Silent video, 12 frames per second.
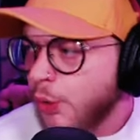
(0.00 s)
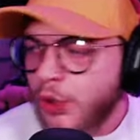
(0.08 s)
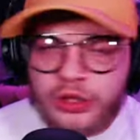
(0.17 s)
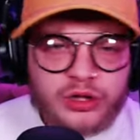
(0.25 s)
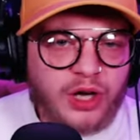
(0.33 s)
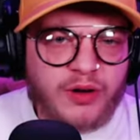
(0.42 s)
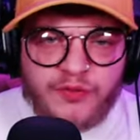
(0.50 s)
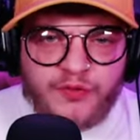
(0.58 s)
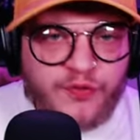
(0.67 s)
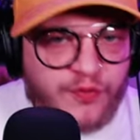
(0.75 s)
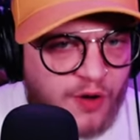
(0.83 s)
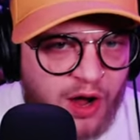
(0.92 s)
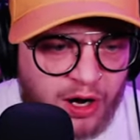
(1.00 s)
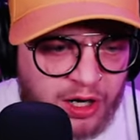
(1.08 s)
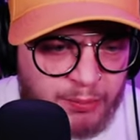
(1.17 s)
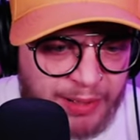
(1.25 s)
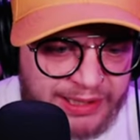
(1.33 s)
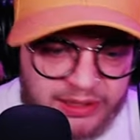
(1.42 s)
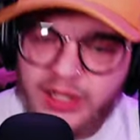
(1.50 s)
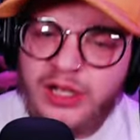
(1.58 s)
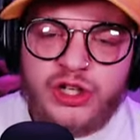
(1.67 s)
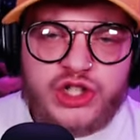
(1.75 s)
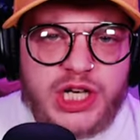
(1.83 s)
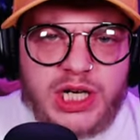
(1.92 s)
What the fuck, man?
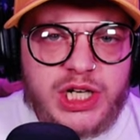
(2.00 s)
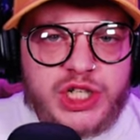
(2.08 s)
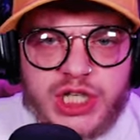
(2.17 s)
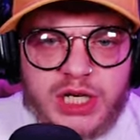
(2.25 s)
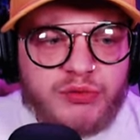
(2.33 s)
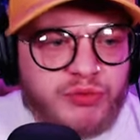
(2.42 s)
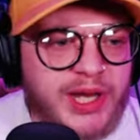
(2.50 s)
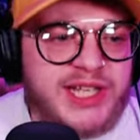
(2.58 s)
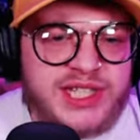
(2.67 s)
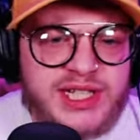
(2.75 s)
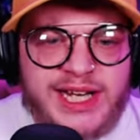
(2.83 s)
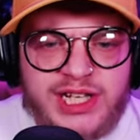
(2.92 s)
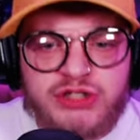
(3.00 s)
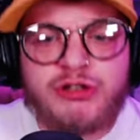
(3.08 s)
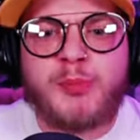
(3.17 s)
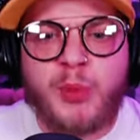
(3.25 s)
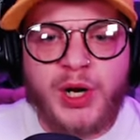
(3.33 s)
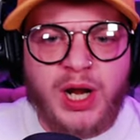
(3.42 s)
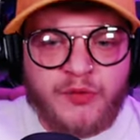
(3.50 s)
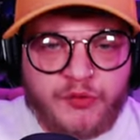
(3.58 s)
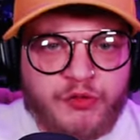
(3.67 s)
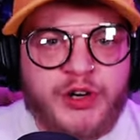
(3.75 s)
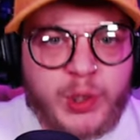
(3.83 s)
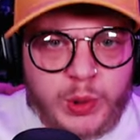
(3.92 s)
She legit resonates to a point, like,
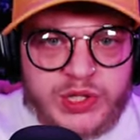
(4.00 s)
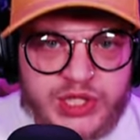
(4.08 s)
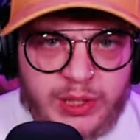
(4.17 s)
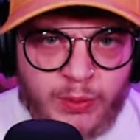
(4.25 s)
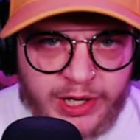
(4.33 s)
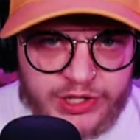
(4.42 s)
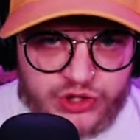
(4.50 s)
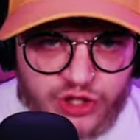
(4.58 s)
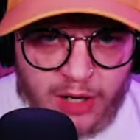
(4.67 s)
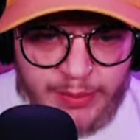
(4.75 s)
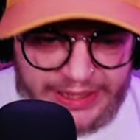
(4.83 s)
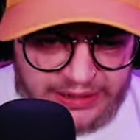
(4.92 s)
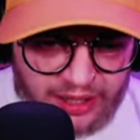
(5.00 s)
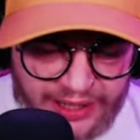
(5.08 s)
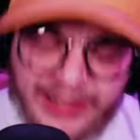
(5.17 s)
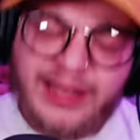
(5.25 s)
frequency-wise. Do you know what I mean? Like,